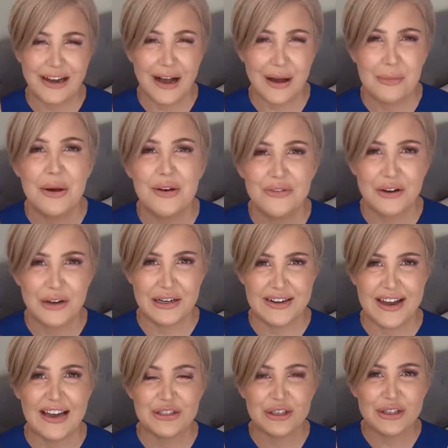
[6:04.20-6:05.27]
come very
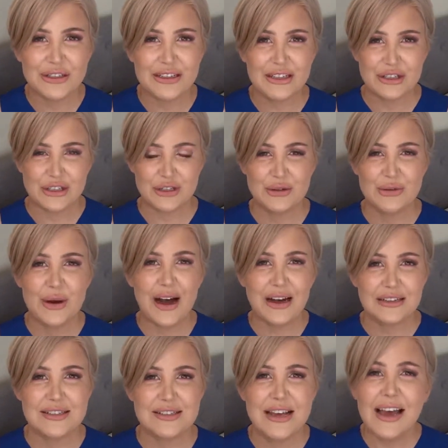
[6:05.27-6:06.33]
naturally to
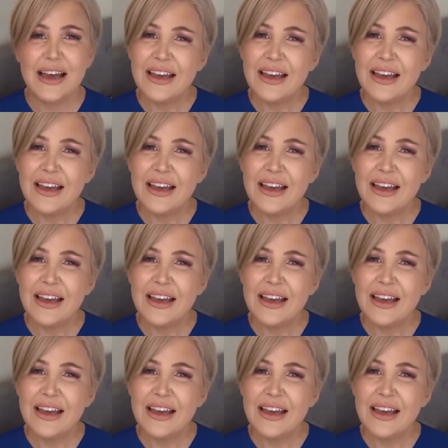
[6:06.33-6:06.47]
us.